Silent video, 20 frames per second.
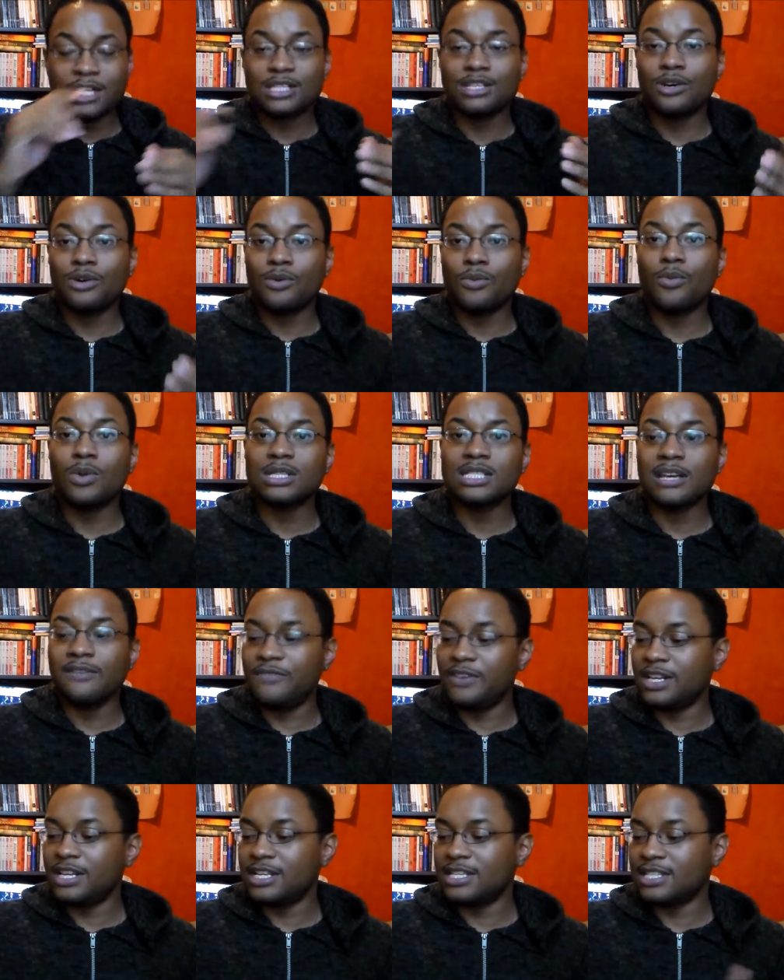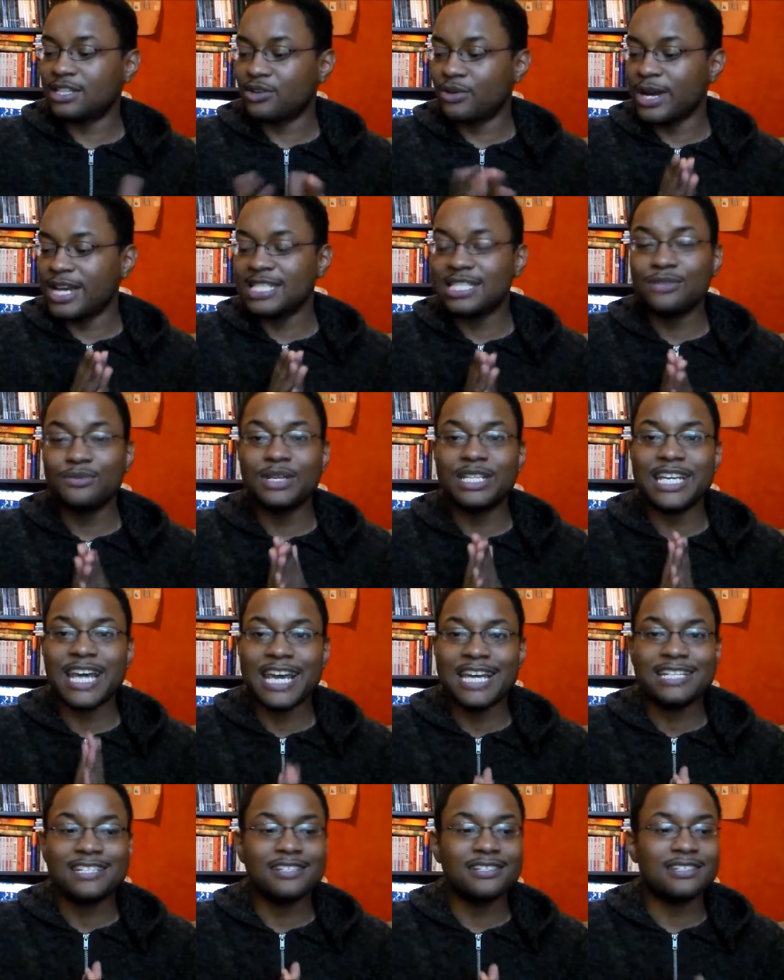So once I finish Crazy Rich
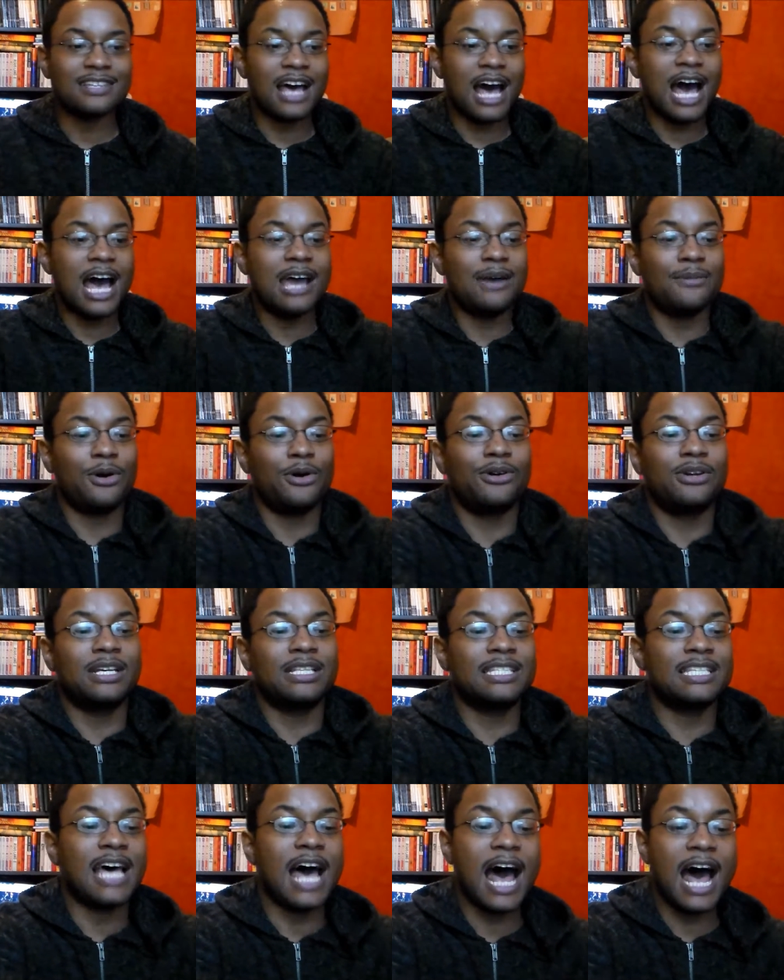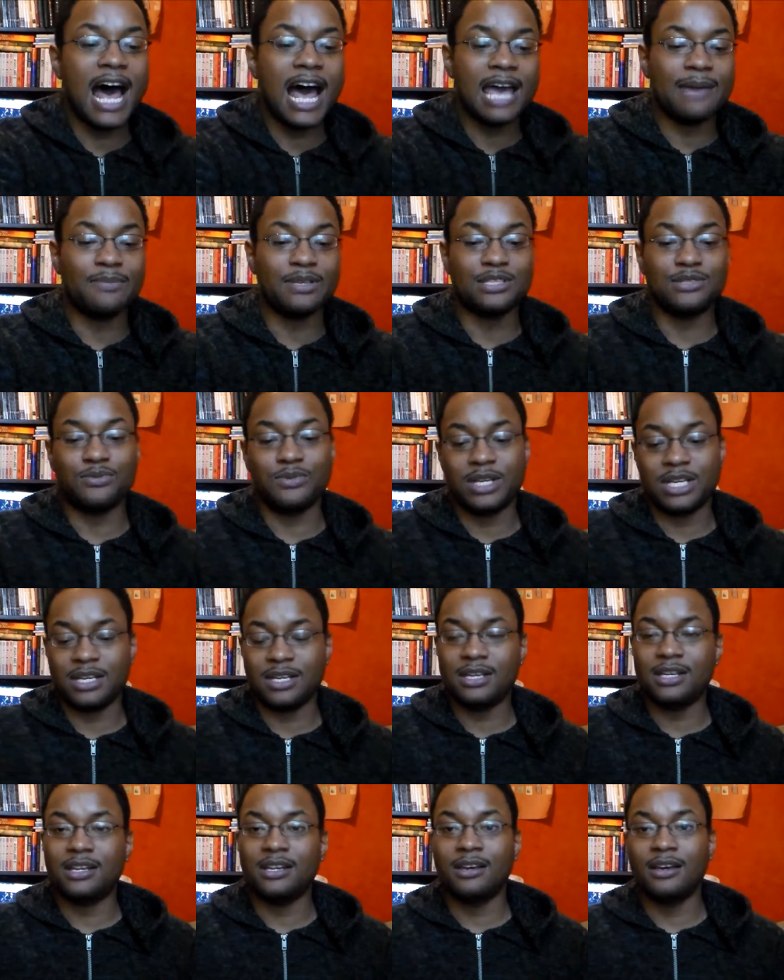Asians, I'm on a tie
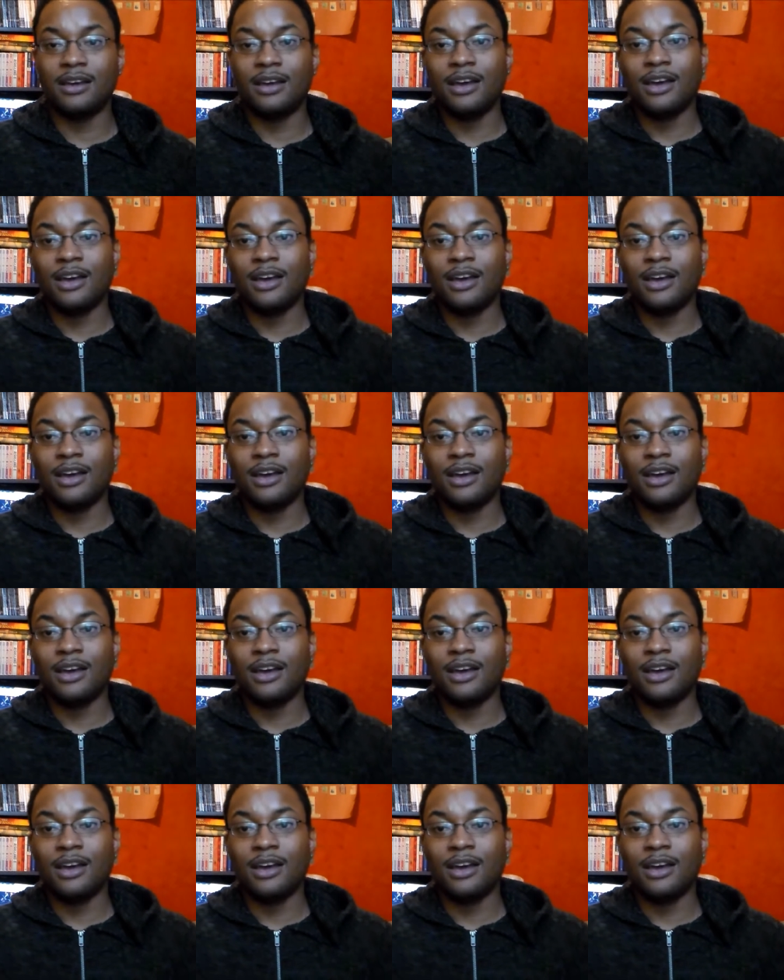between